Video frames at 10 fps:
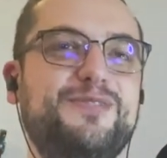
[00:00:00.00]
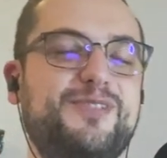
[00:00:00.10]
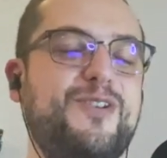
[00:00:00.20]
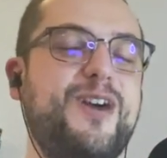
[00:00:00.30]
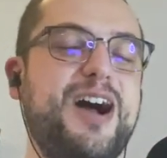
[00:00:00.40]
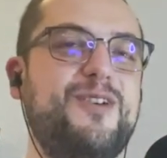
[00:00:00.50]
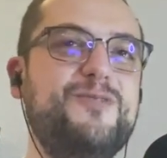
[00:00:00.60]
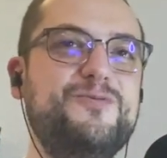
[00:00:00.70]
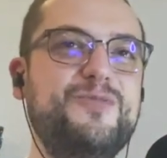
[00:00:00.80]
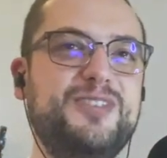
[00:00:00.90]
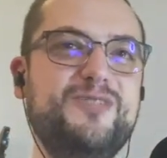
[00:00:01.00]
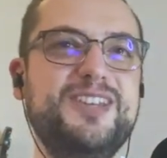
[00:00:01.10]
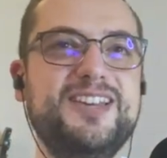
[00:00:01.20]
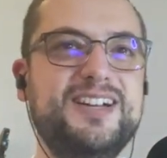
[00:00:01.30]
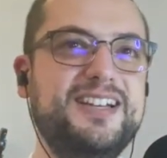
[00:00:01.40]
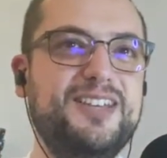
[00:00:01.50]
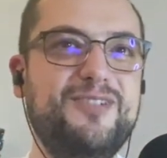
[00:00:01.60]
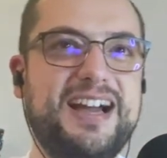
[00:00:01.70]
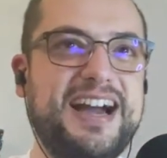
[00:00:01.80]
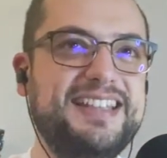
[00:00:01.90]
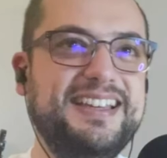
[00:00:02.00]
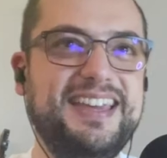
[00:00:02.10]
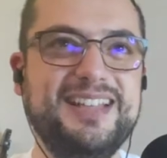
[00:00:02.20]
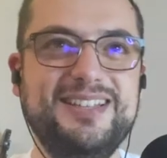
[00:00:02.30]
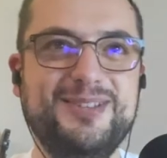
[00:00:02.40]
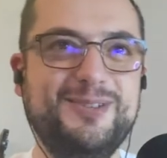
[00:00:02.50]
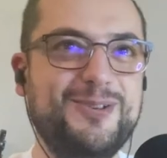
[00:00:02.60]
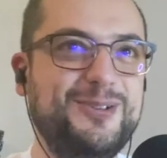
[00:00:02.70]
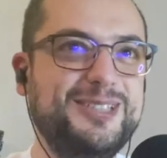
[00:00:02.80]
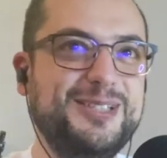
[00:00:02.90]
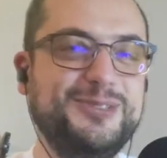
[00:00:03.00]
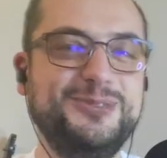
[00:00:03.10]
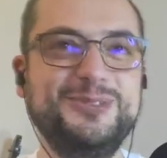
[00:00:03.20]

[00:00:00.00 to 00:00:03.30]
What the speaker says: you know how when you're younger, you kind of get this sort of